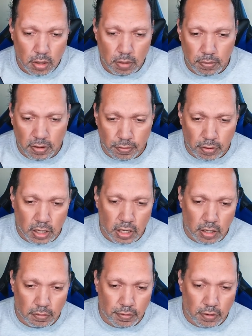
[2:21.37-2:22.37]
Before it hit
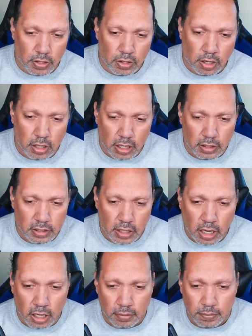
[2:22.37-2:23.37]
very dark
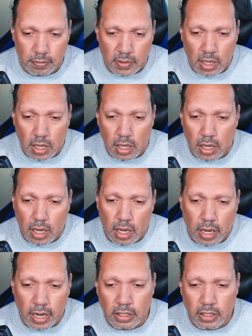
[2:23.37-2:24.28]
outside. I